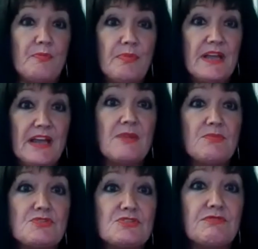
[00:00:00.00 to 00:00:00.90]
being
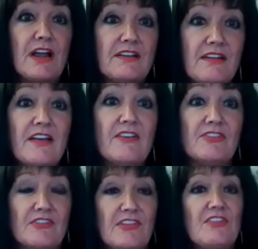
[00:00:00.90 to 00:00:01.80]
able to run
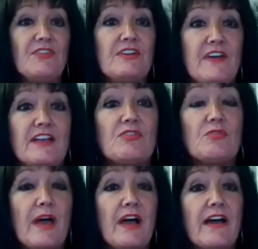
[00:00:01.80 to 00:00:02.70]
successful events where